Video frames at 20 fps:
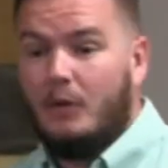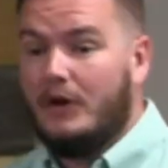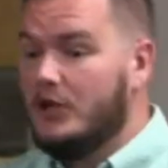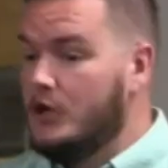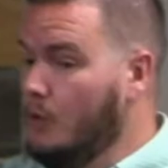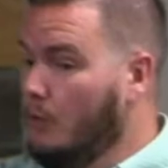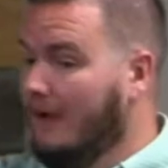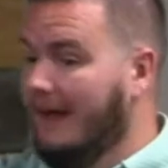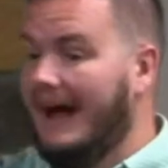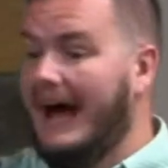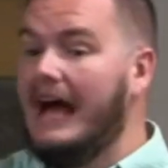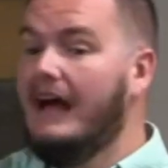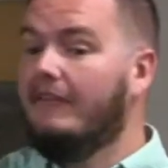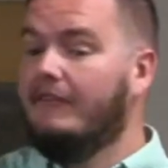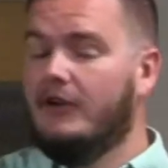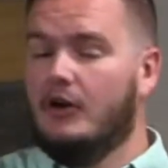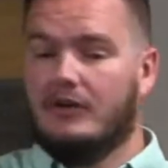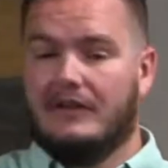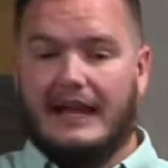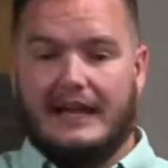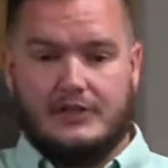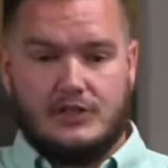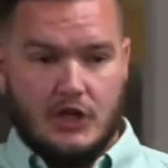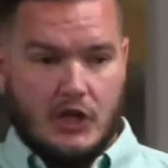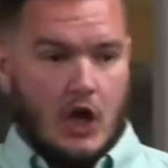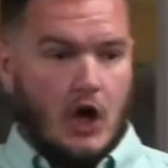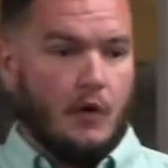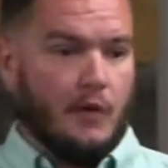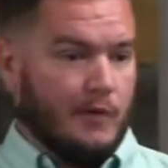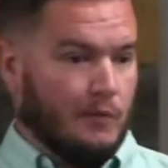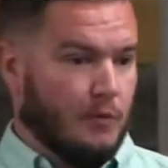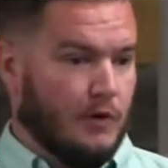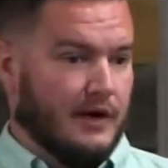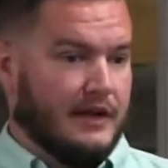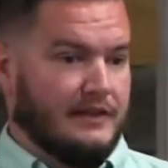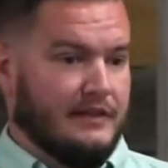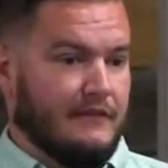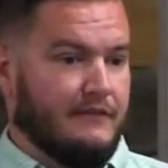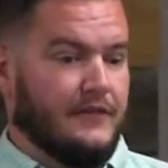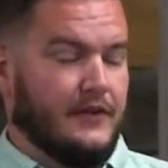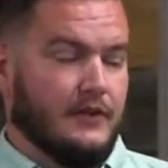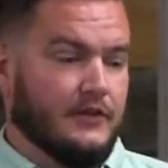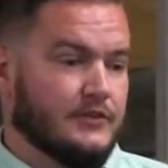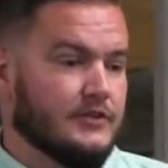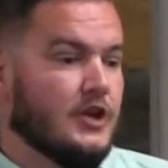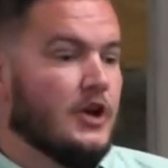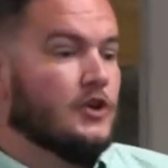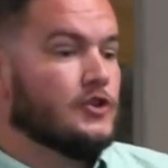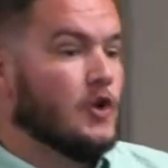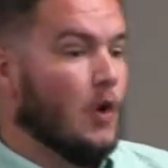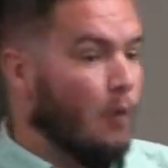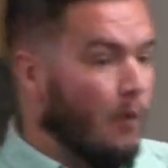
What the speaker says: when you will have no light to go and work in the fields. So